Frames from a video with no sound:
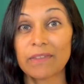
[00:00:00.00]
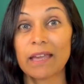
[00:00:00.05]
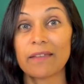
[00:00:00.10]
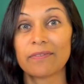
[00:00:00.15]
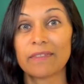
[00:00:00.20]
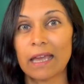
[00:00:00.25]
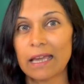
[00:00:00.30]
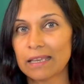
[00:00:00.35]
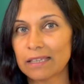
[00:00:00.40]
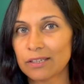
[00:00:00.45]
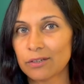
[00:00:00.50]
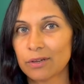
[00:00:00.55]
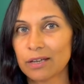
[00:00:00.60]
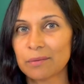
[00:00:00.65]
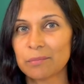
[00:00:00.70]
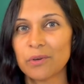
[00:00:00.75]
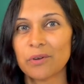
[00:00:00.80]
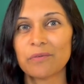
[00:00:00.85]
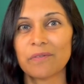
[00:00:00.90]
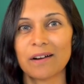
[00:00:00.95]
Then you can
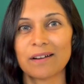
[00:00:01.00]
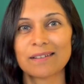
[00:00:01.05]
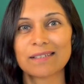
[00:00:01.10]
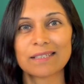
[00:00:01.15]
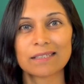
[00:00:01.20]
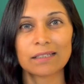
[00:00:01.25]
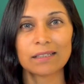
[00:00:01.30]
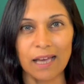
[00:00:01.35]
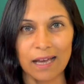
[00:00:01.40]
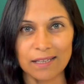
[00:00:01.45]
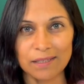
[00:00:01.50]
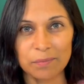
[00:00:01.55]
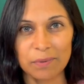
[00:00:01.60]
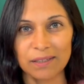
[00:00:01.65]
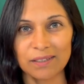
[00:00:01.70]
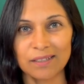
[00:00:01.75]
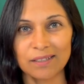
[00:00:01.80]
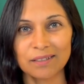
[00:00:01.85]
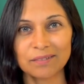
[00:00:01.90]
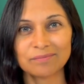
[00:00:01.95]
move on to the last pillar.